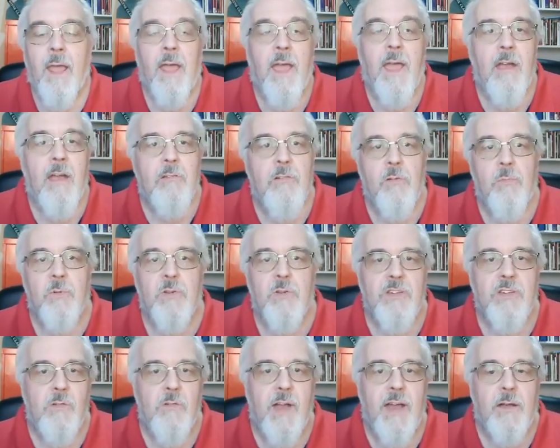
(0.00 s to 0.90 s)
Herod
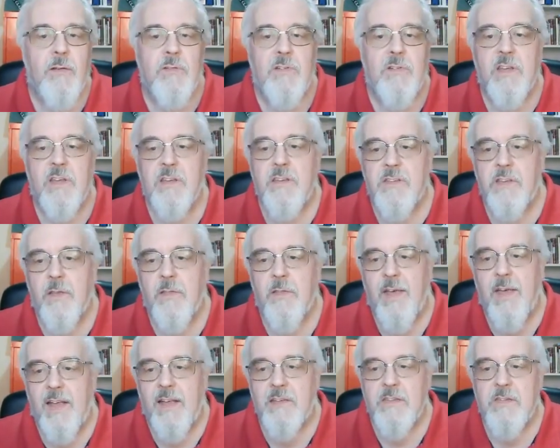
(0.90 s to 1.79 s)
was around, so
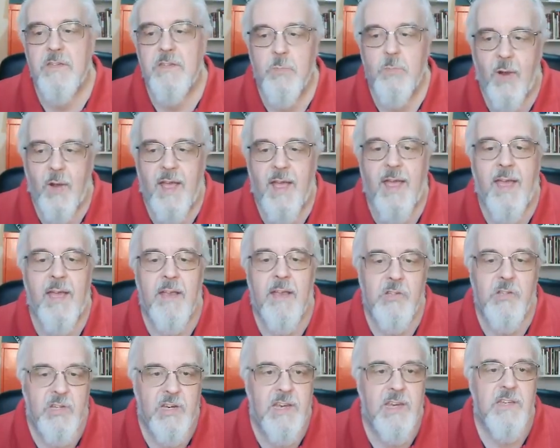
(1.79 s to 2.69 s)
that's where
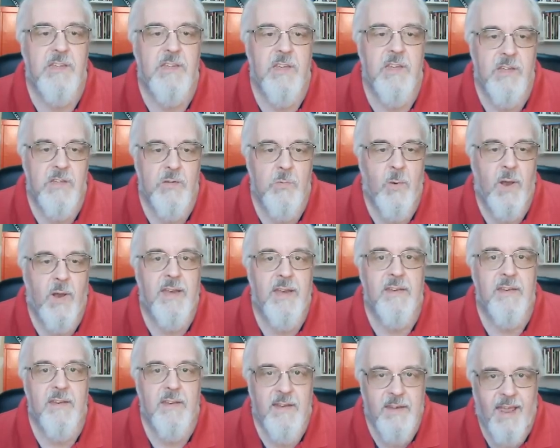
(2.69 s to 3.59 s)
Jesus
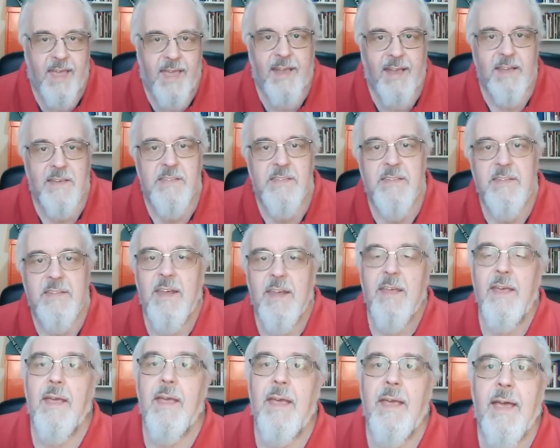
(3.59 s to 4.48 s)
went next.
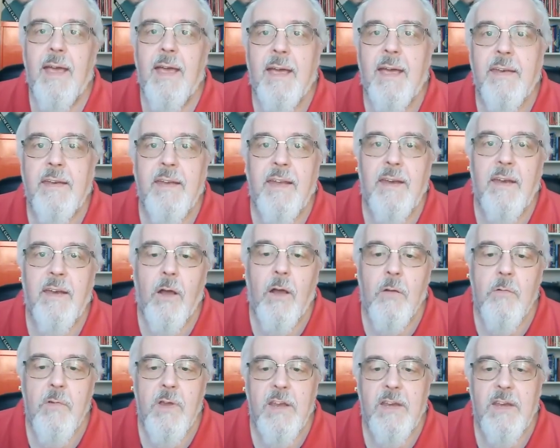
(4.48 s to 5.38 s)
And in
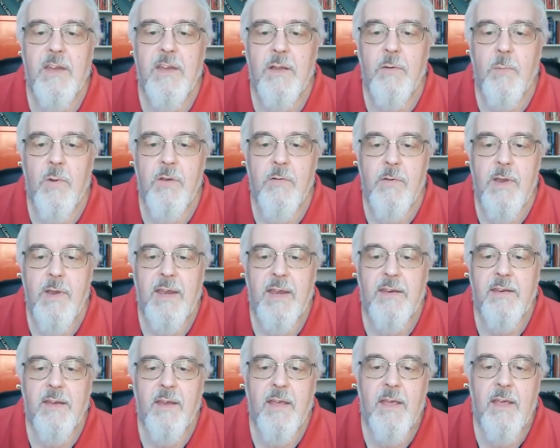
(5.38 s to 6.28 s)
our reading, we
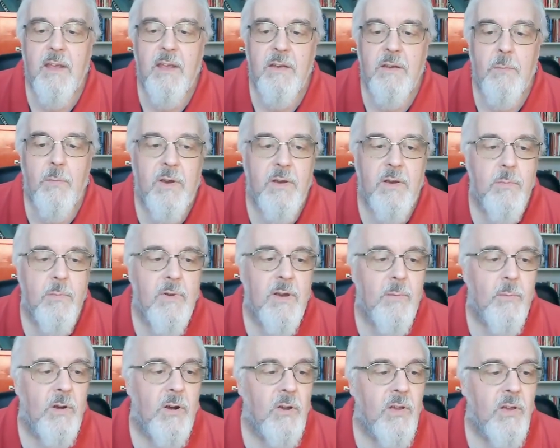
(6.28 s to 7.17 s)
read, we're,
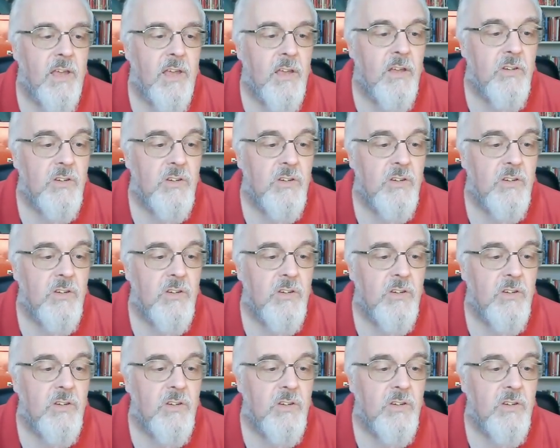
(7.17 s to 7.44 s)
we're, looking at